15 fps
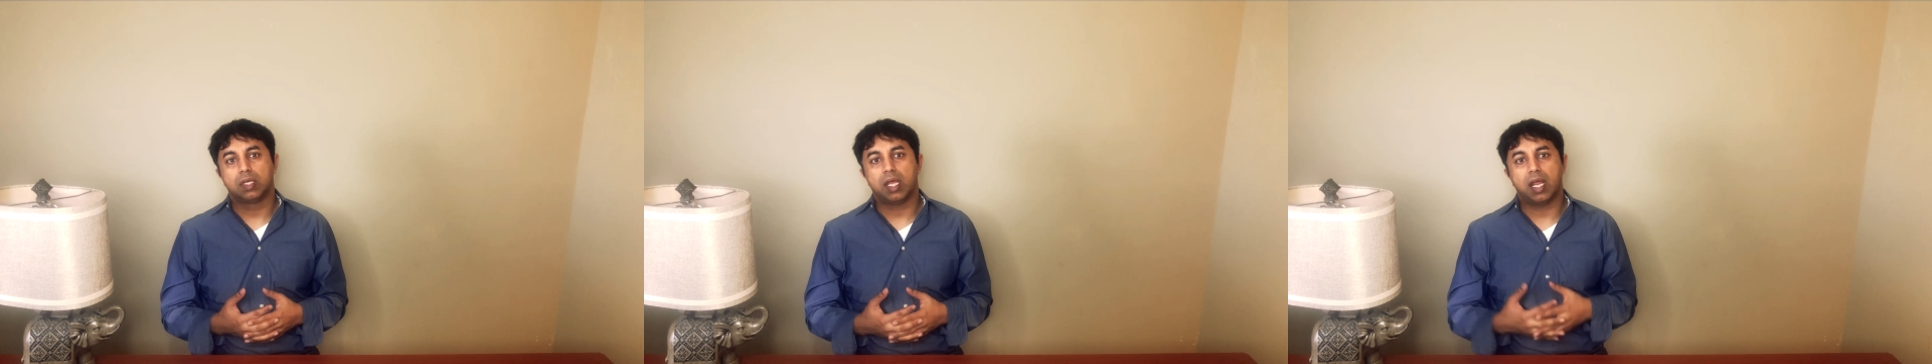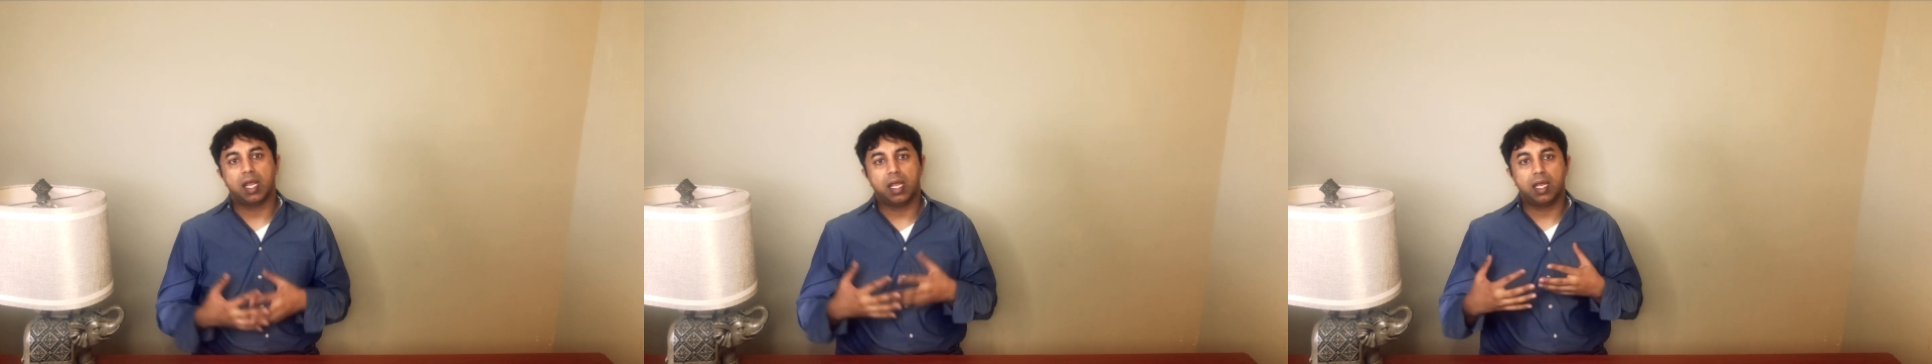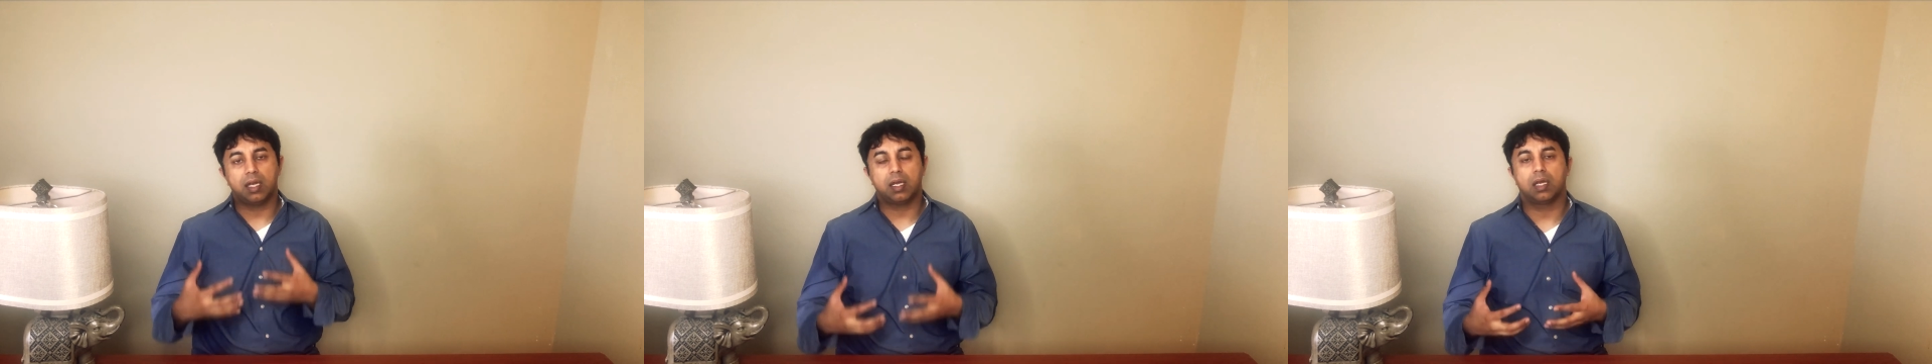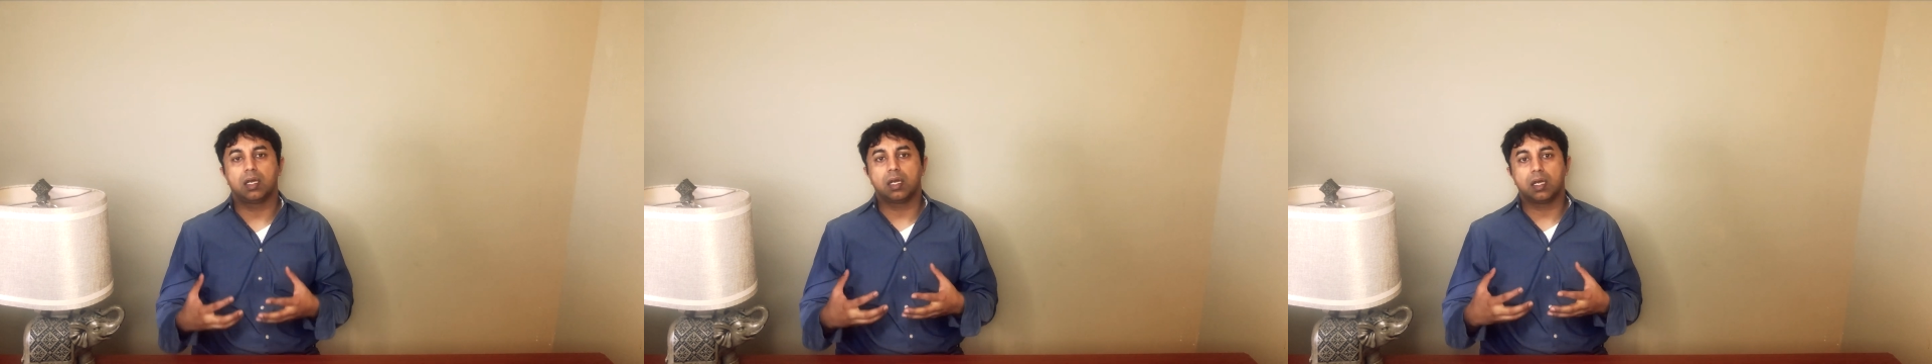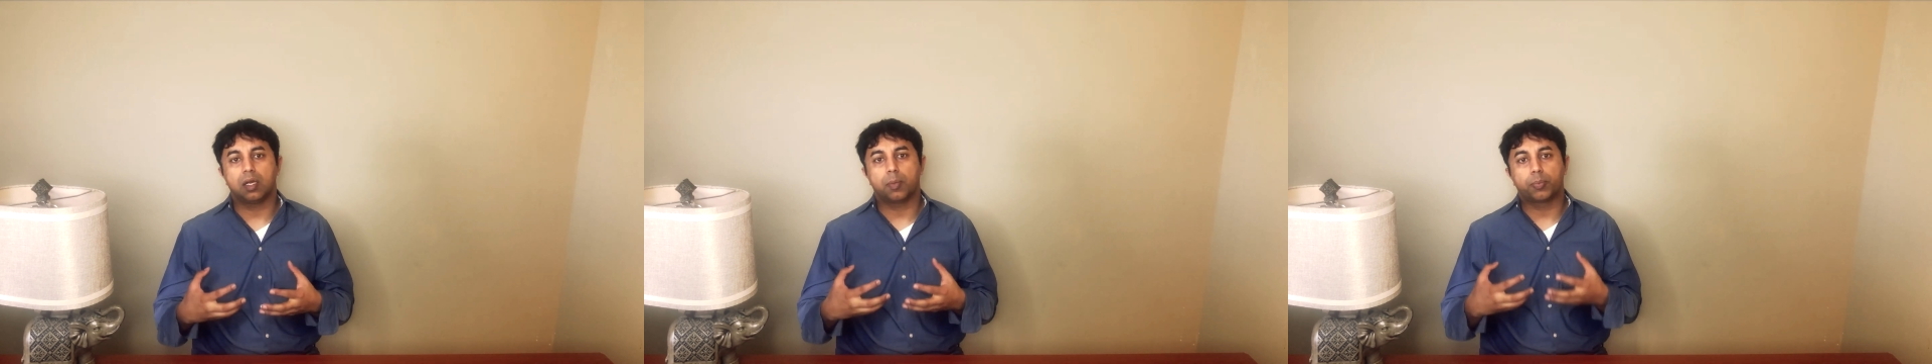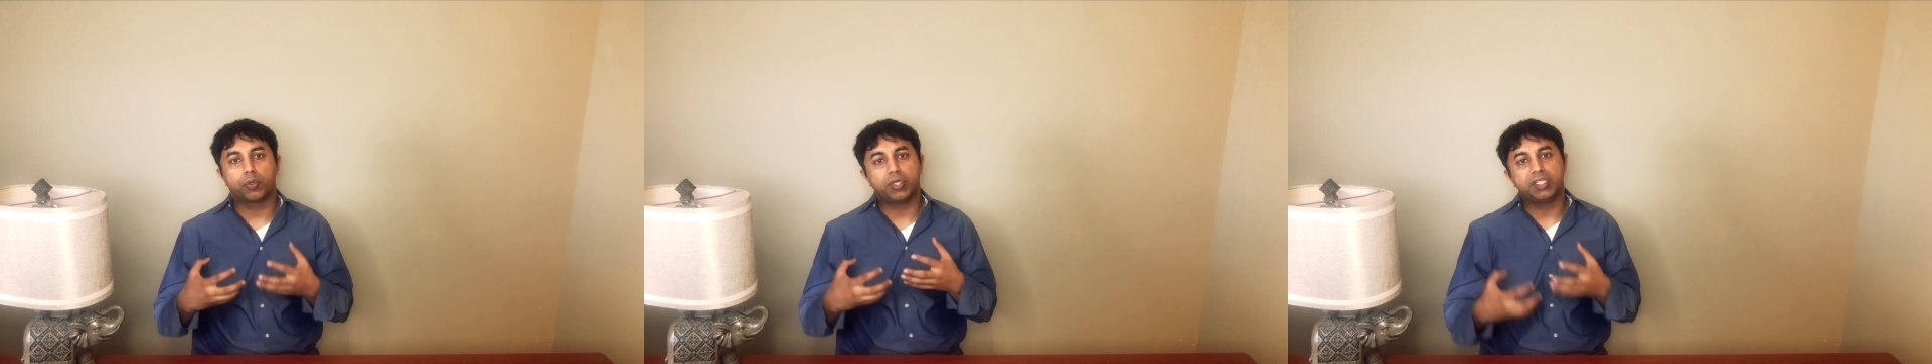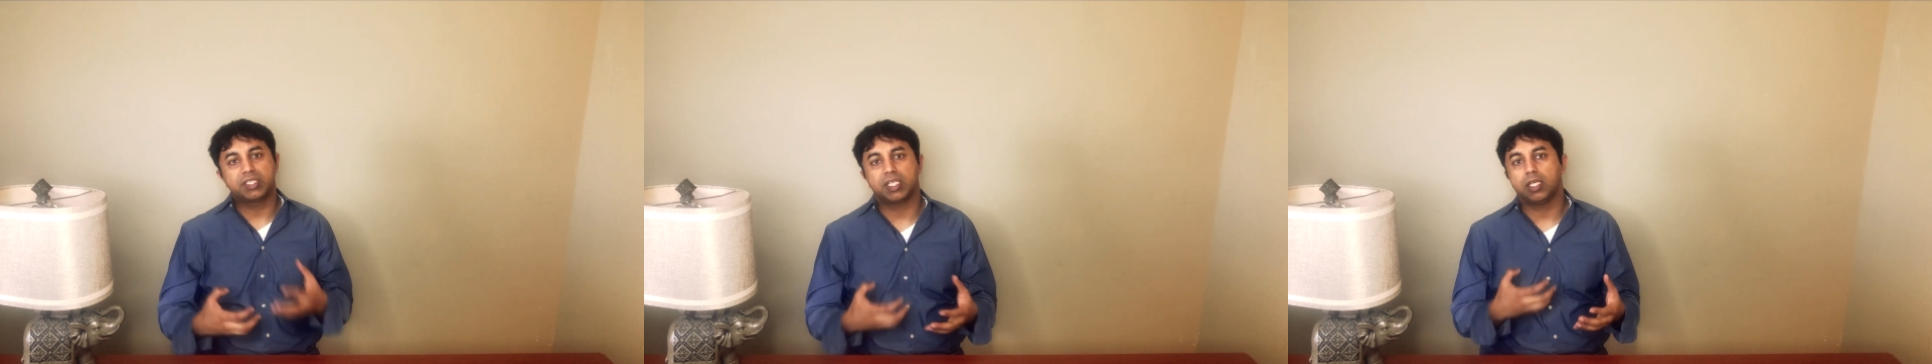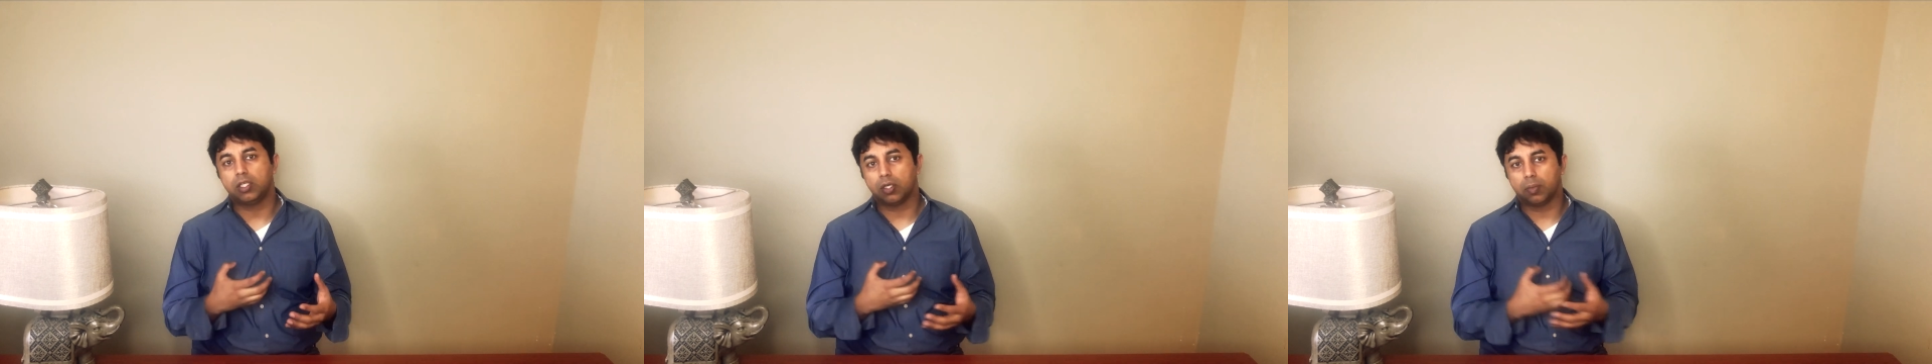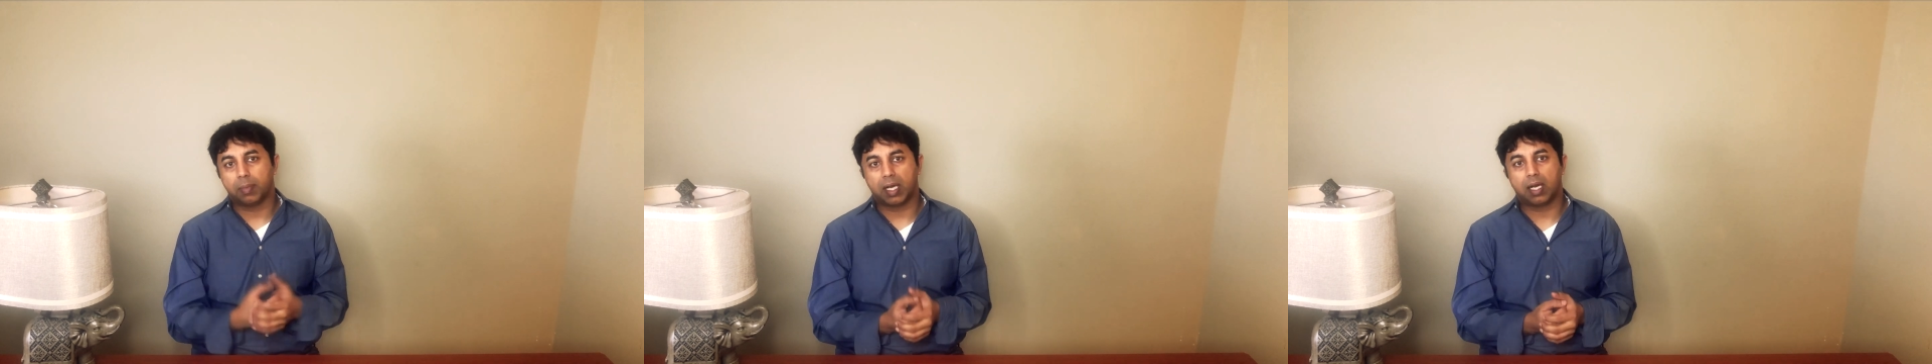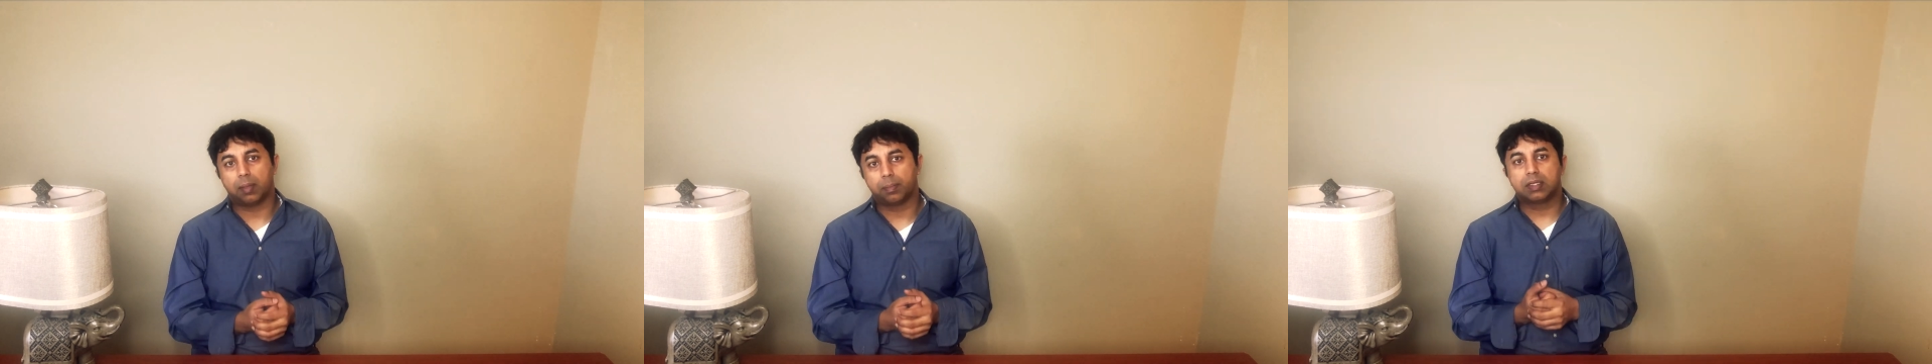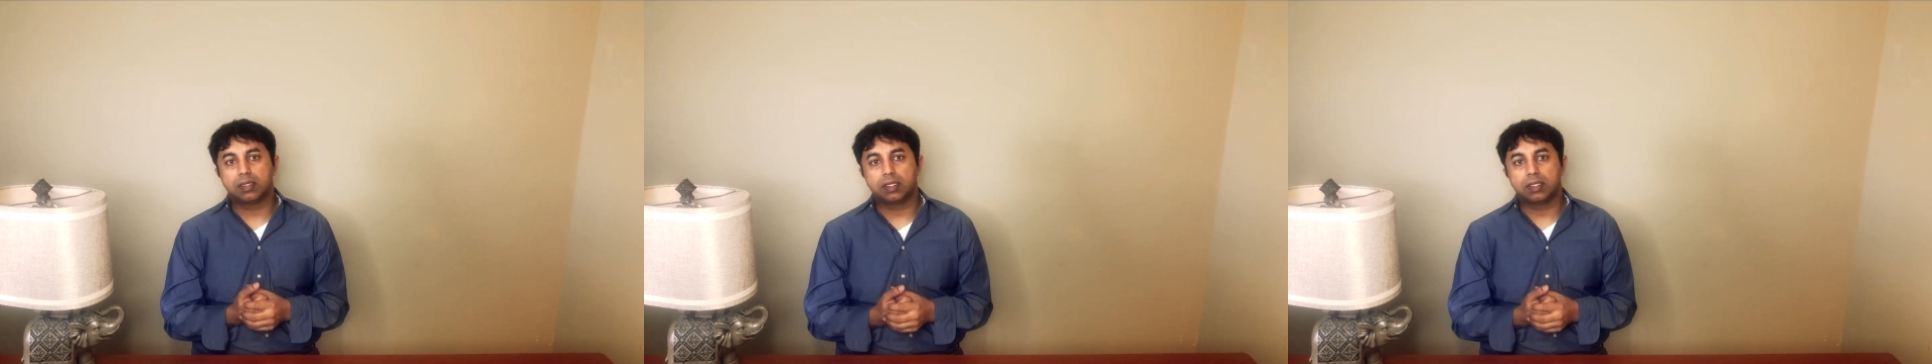and appreciate your mom,